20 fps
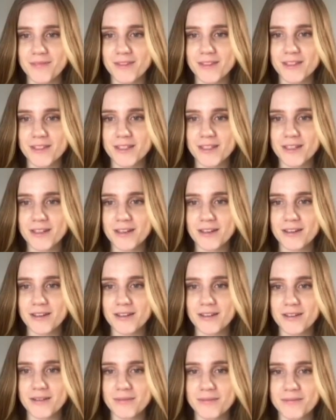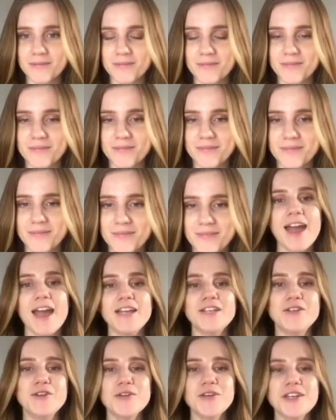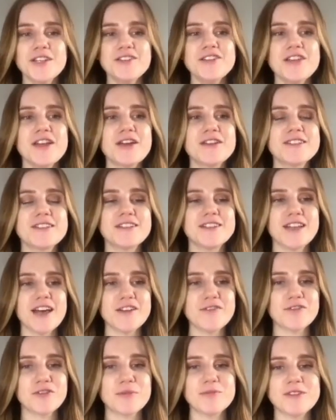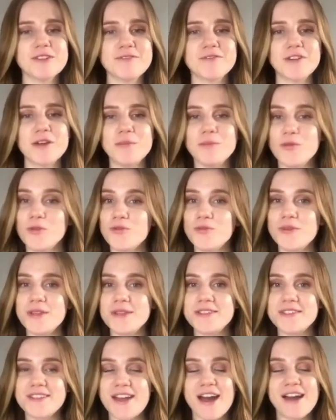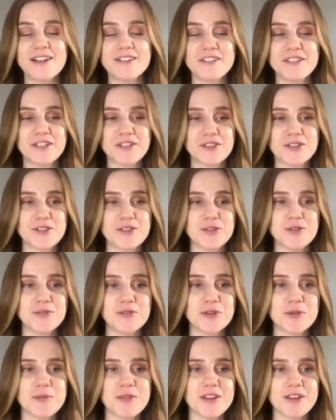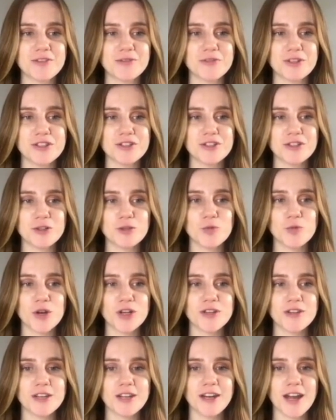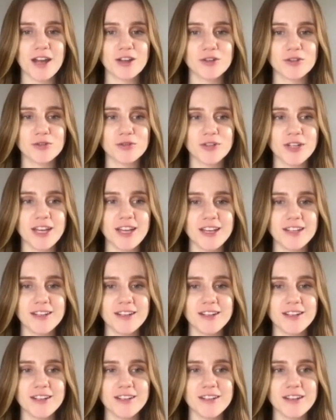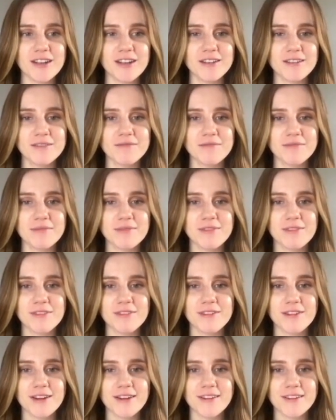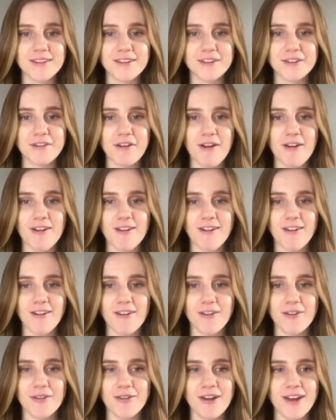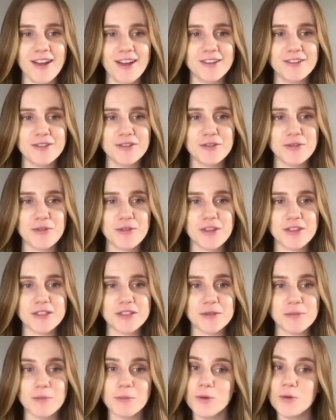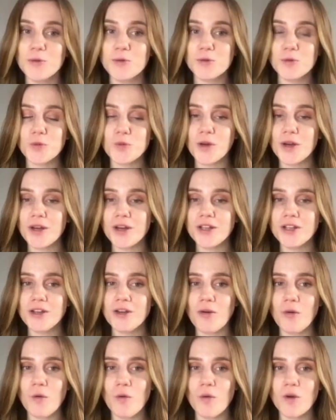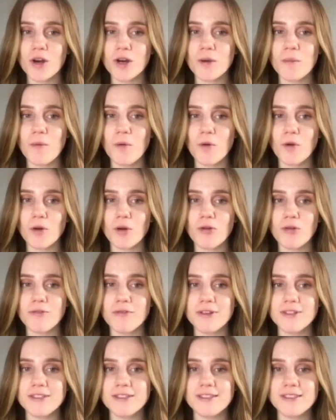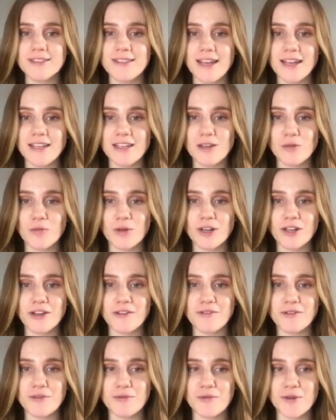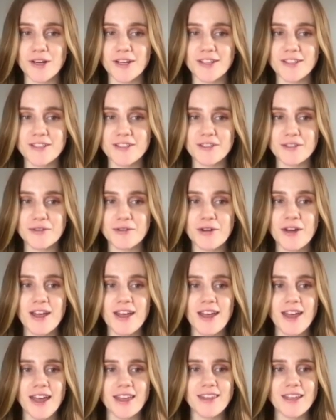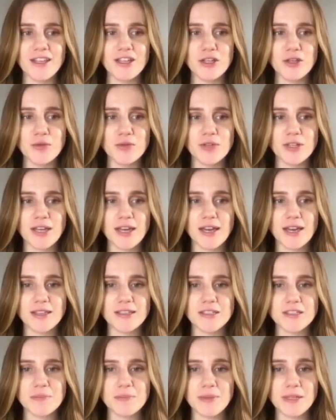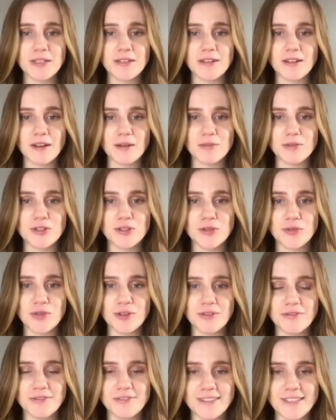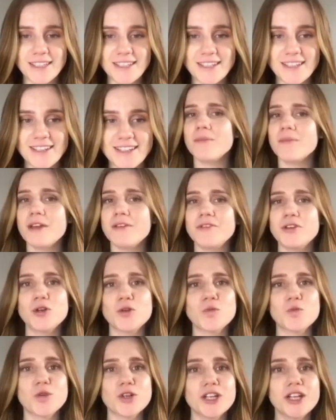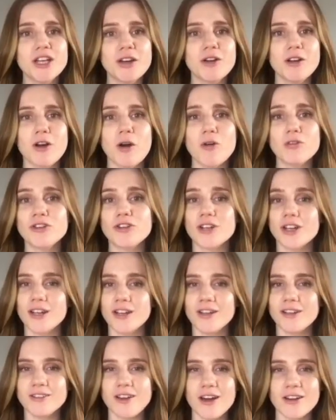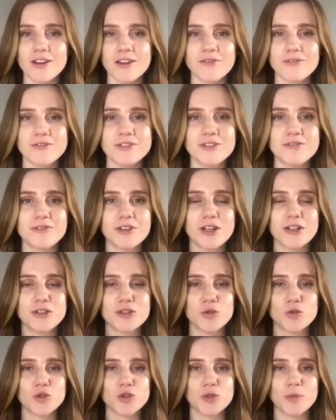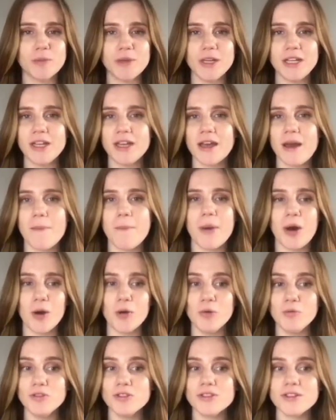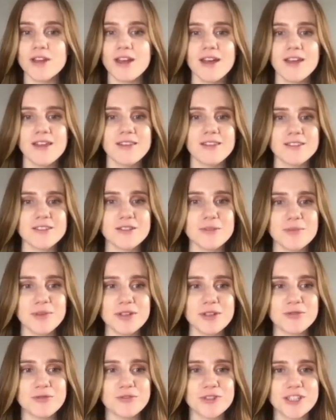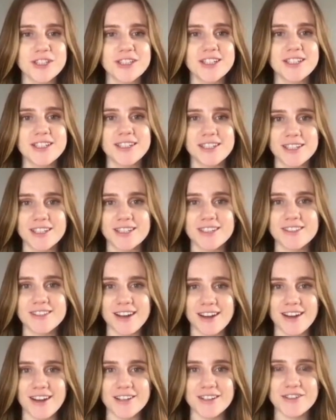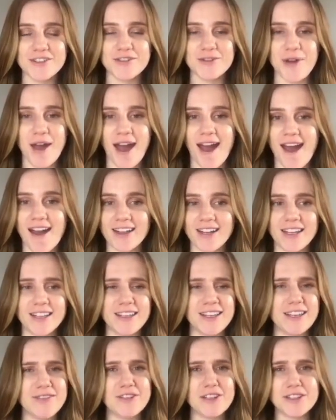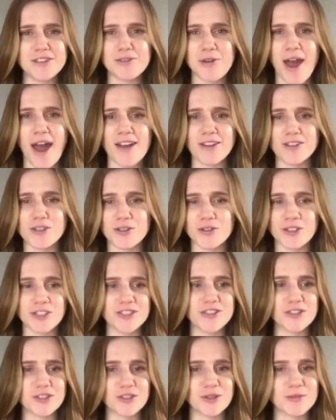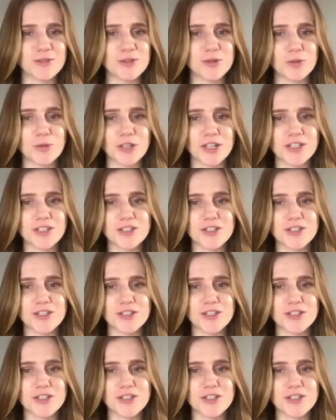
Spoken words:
Ta-da! And you can select from different movement styles here too, from the original one that I created. There you go. To the smooth one or more of a steady one if you wanted to. And then you can speed it up too if needed. If you're working on creating a lot of different social media posts, this could be a really good touch to add, and even to add to your Instagram stories